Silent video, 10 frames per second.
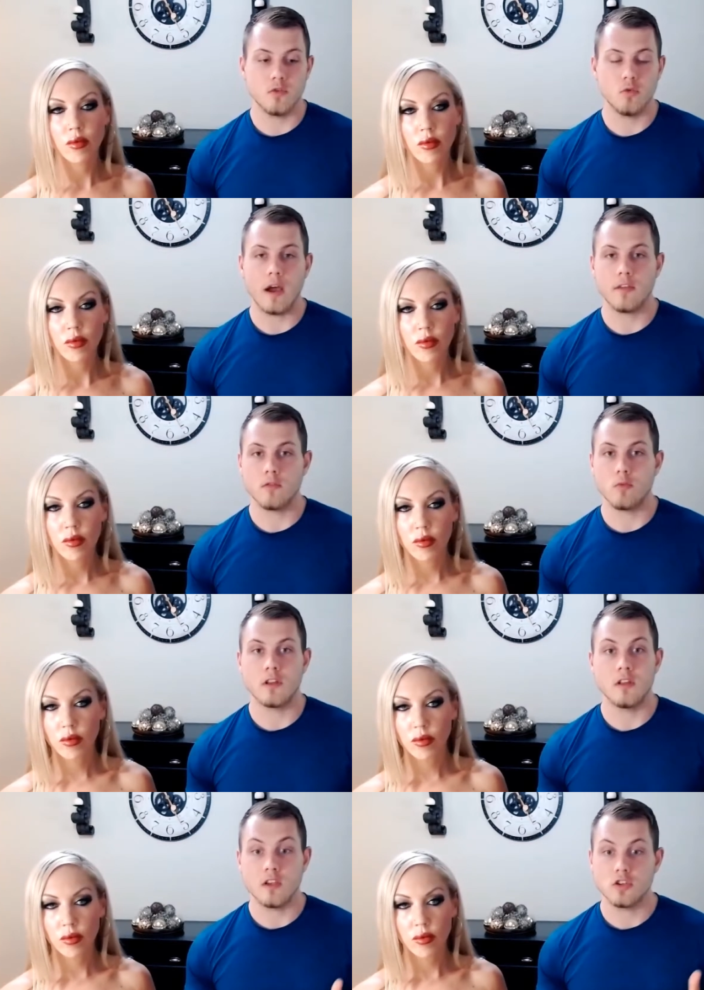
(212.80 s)
Speaker 1: either run
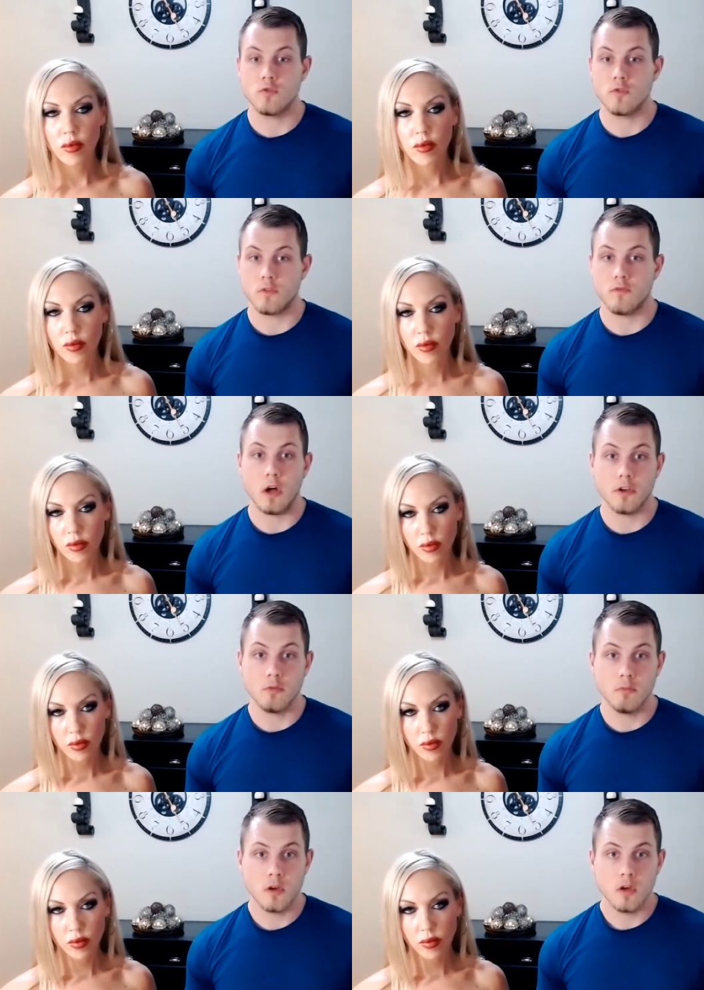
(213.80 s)
into issues with
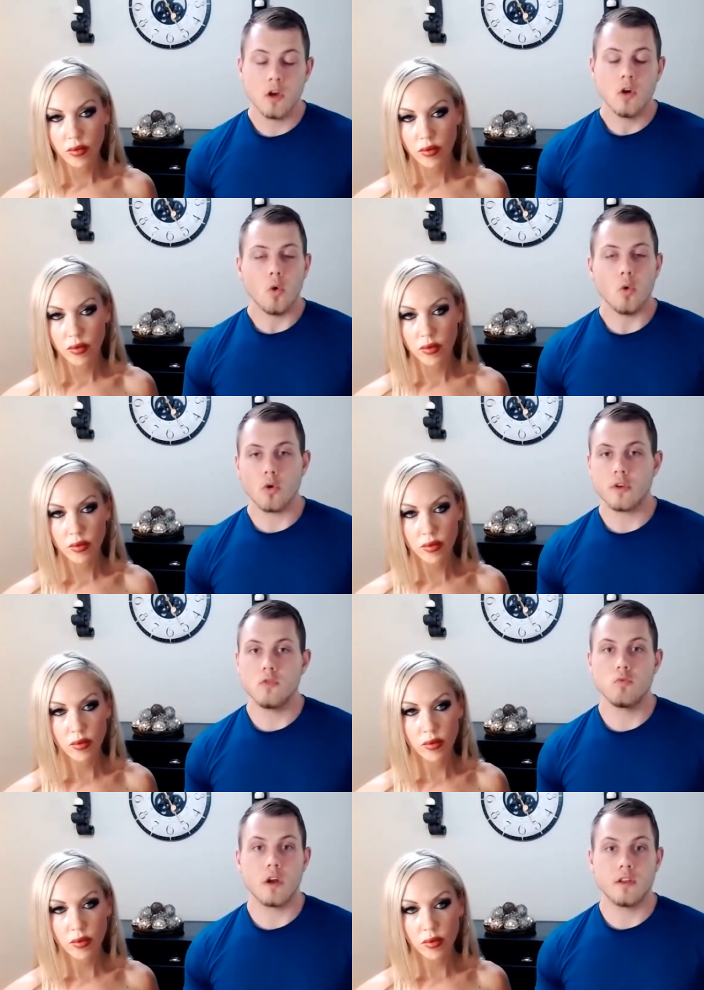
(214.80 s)
volume or you
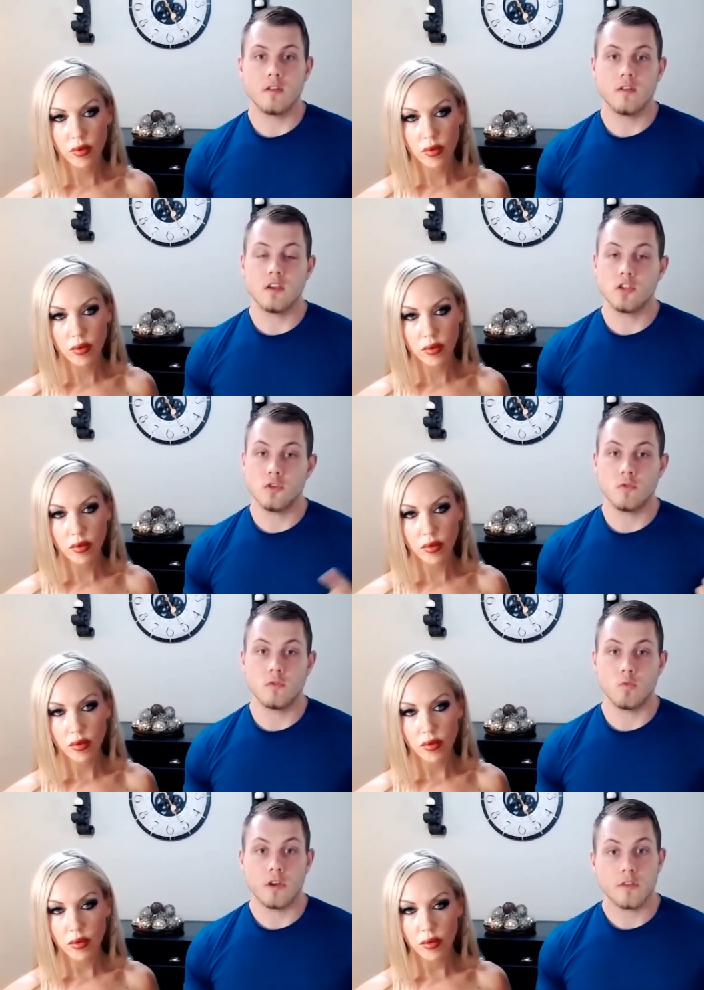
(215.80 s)
run into issues
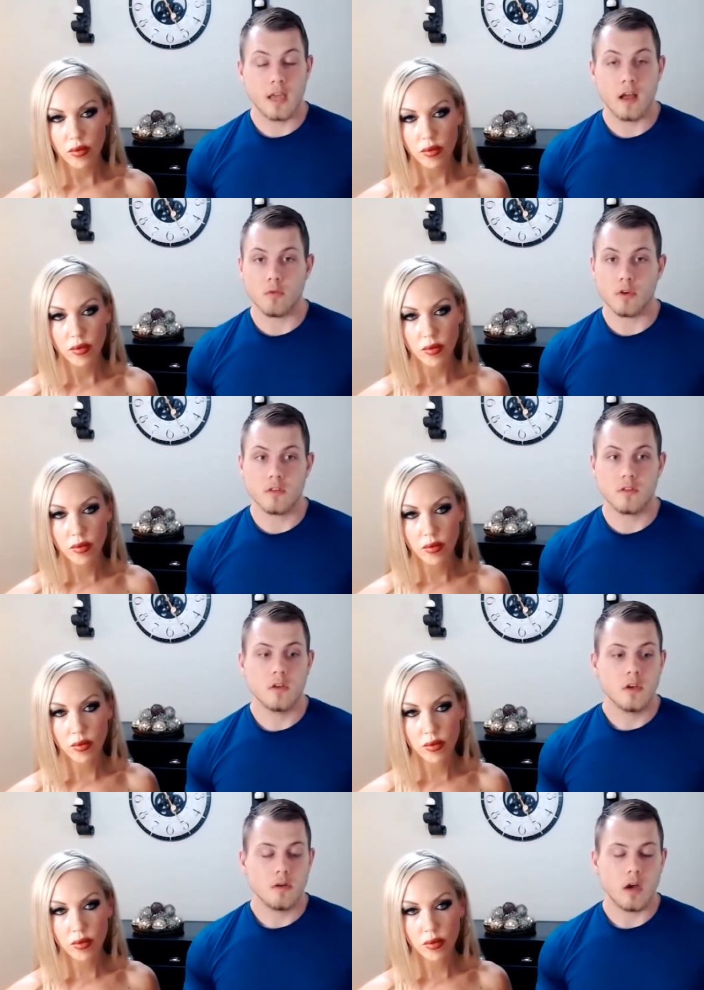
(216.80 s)
with calories
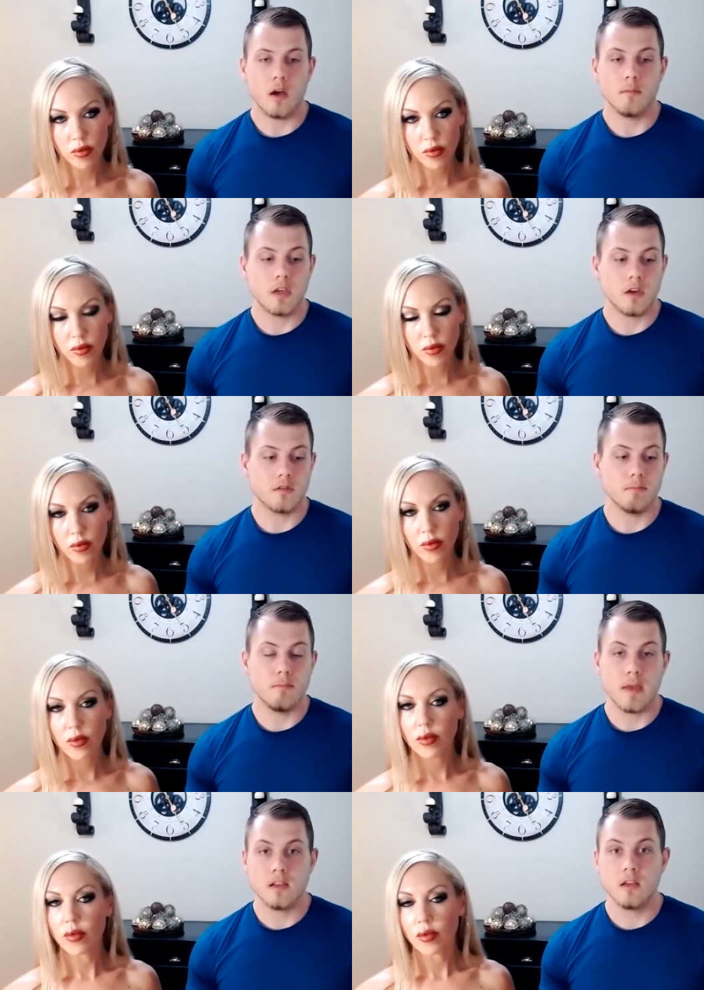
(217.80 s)
because
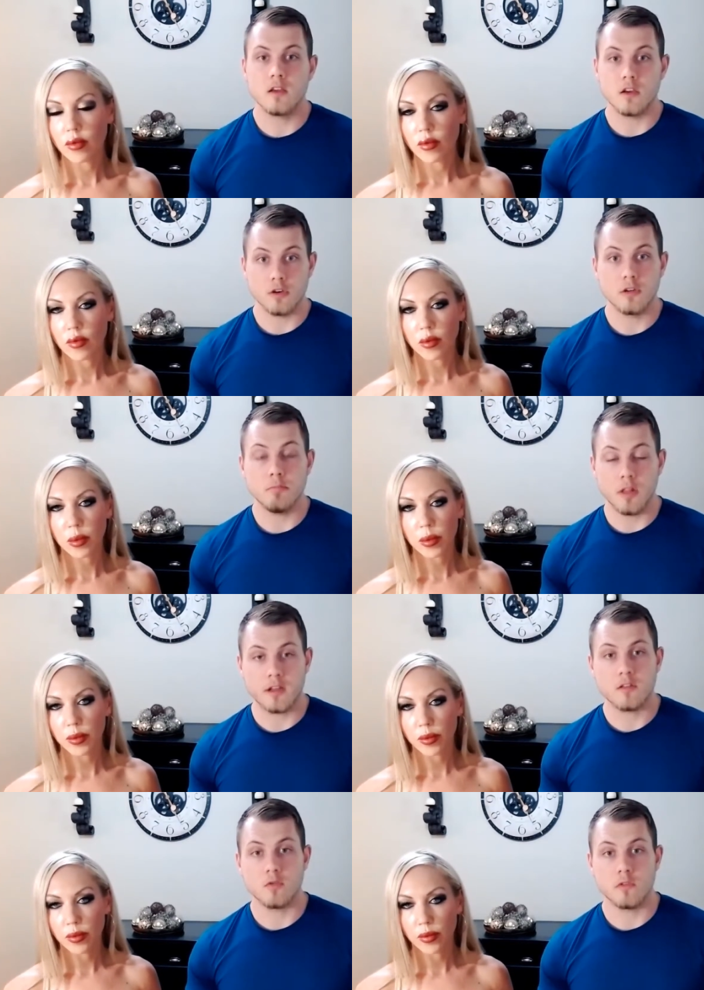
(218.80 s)
many good
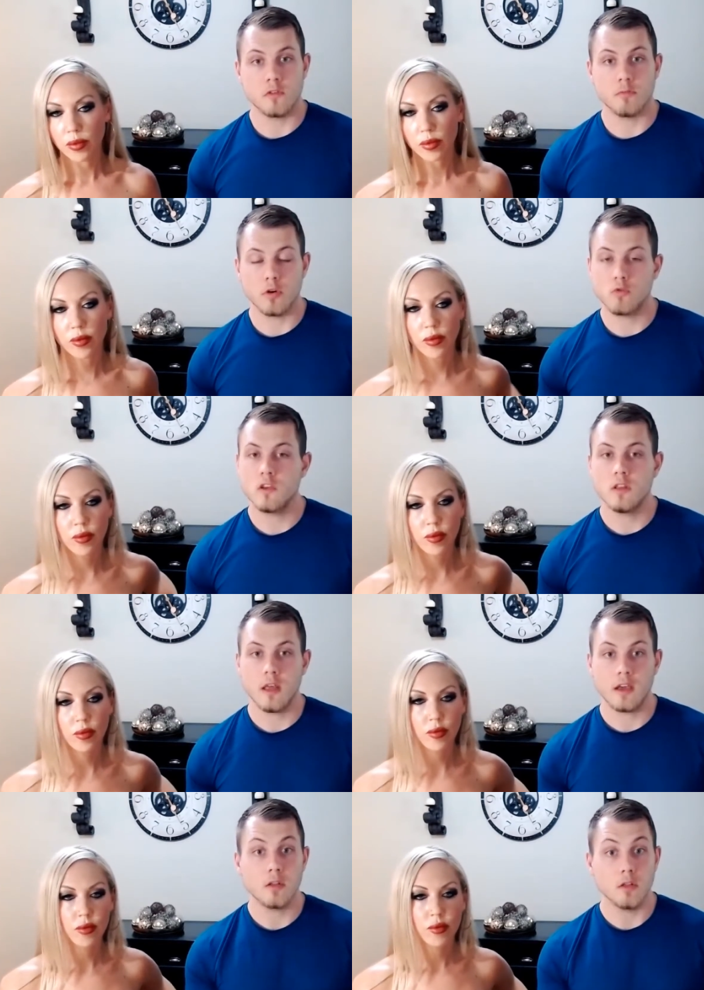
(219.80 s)
plant sources of protein
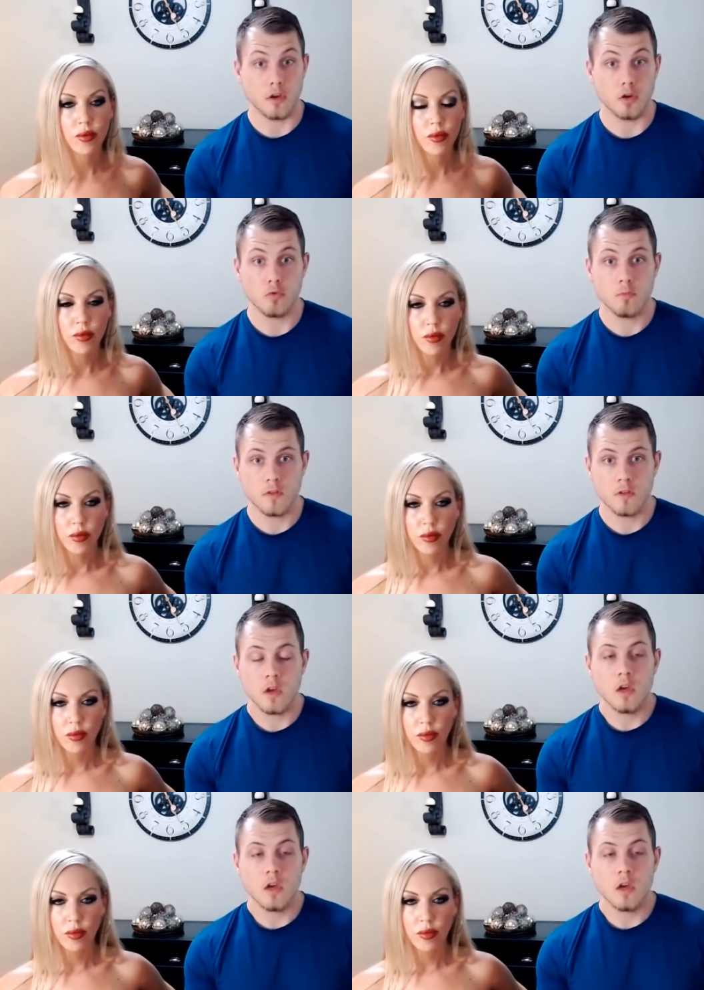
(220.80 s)
like legumes